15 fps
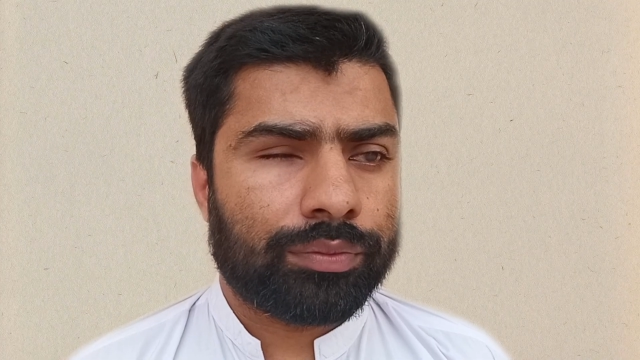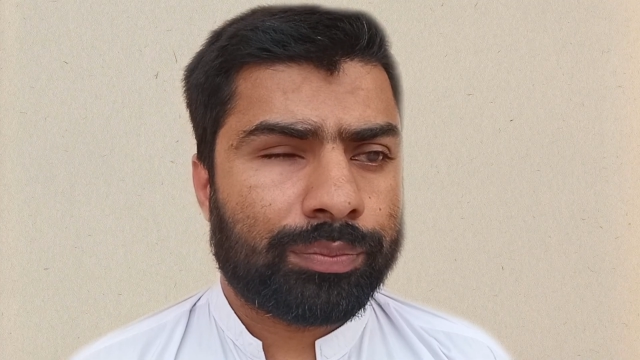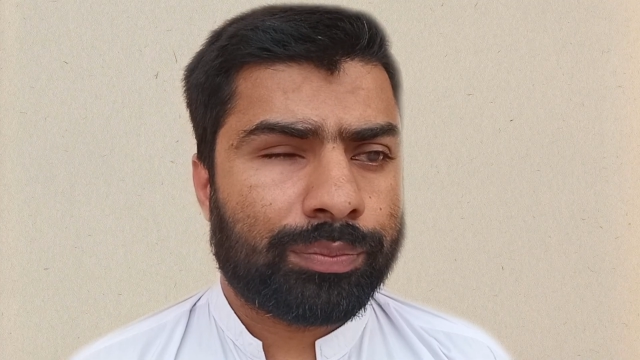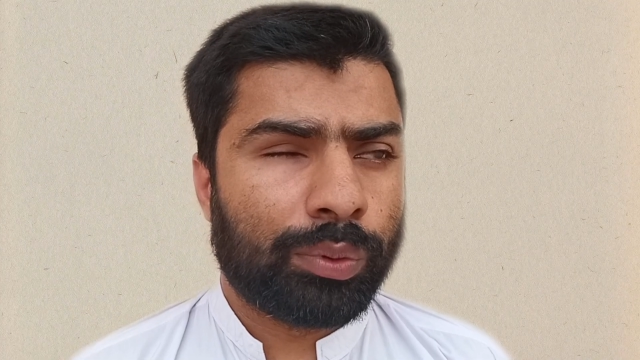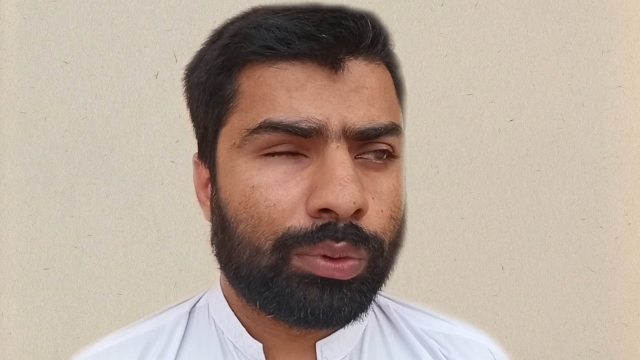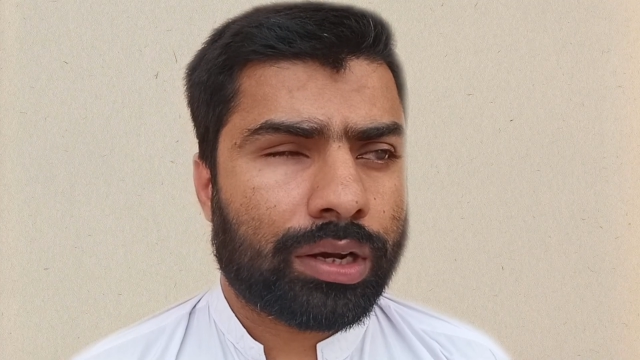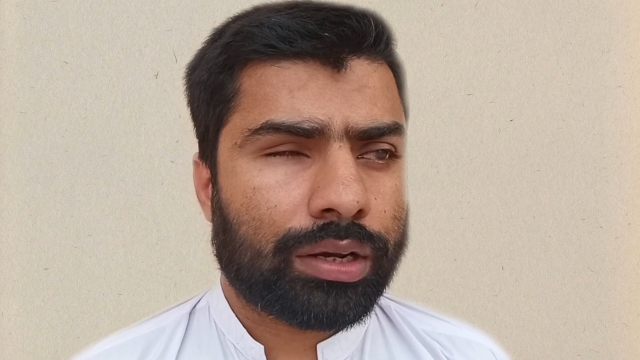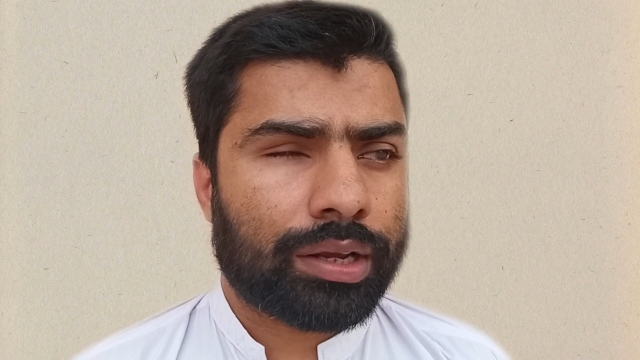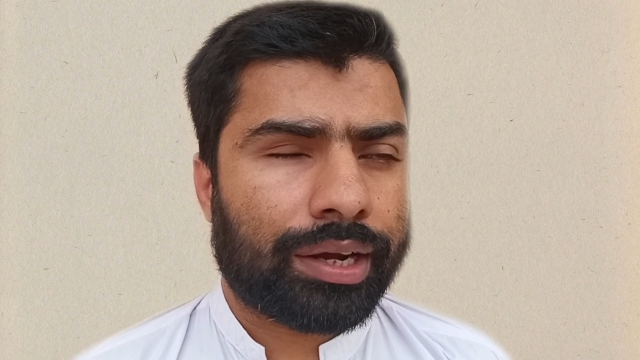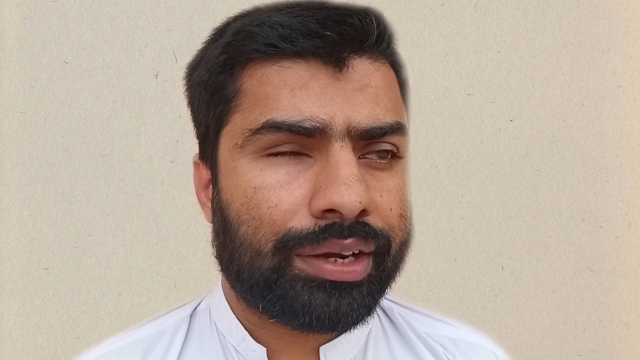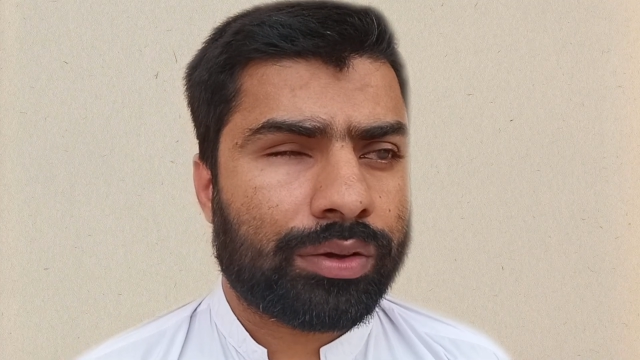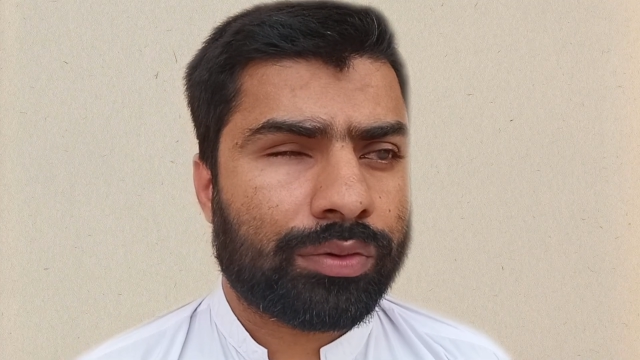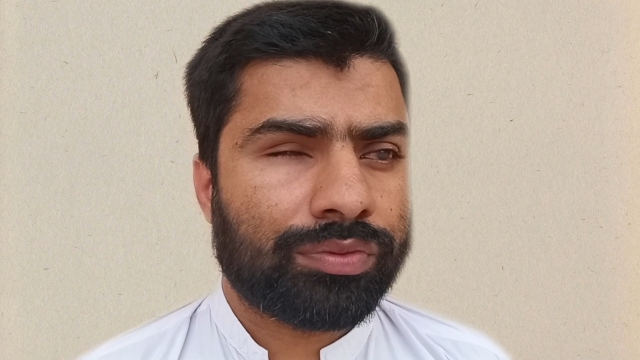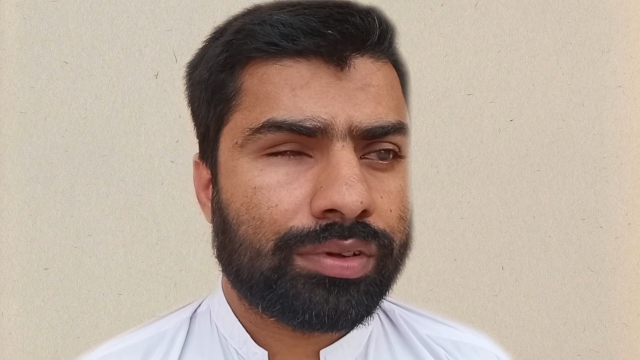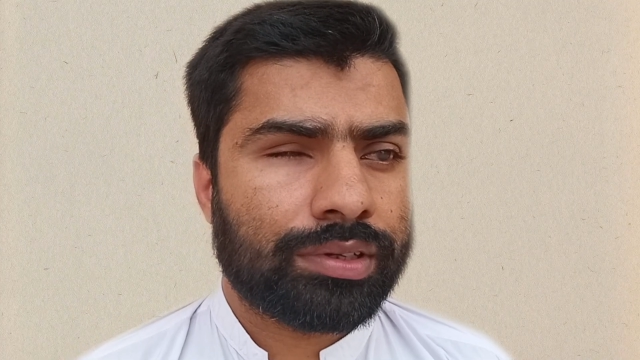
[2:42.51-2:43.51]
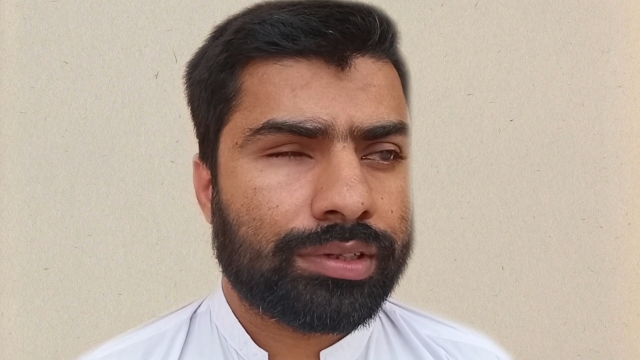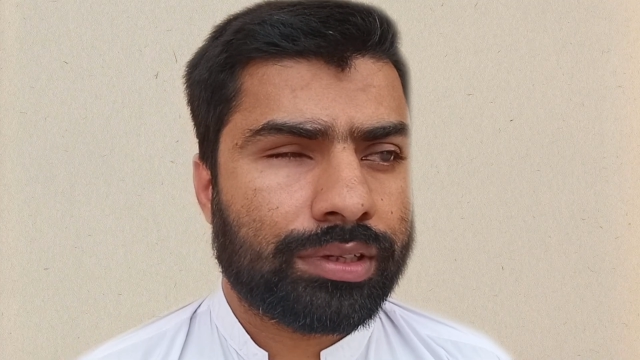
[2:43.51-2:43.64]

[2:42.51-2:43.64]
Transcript: plural kind of